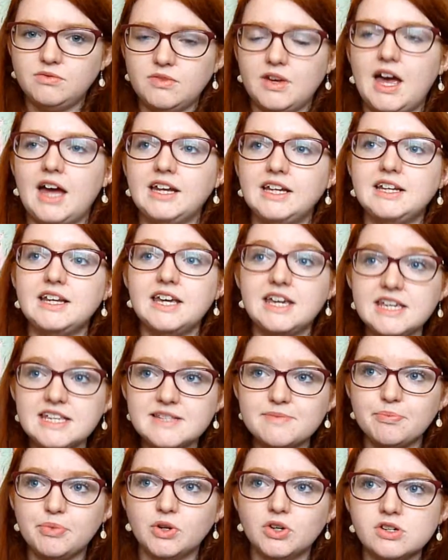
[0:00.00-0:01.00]
And in his
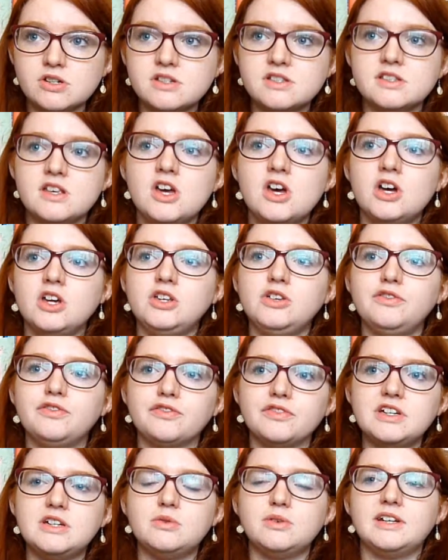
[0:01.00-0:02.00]
books, you
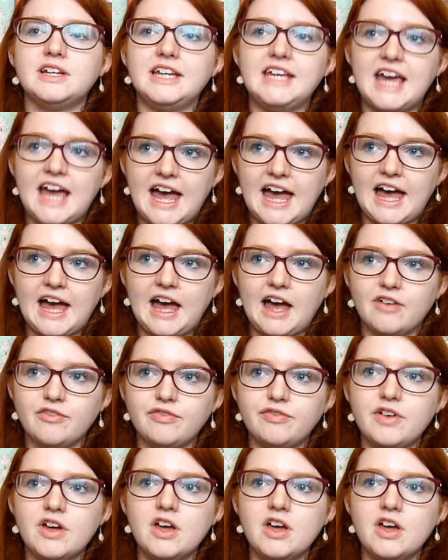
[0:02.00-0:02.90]
frequently have